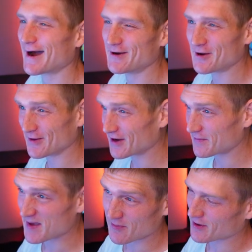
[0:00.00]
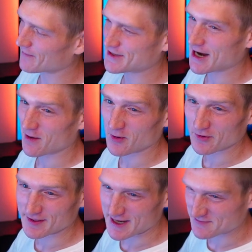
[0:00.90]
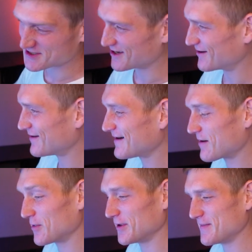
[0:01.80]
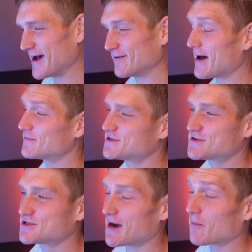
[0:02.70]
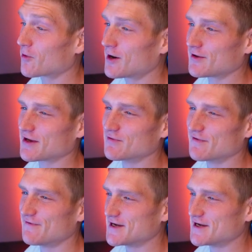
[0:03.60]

I know a lot of people. I'm terrible with names though. I'm really bad. I'm I'm really good with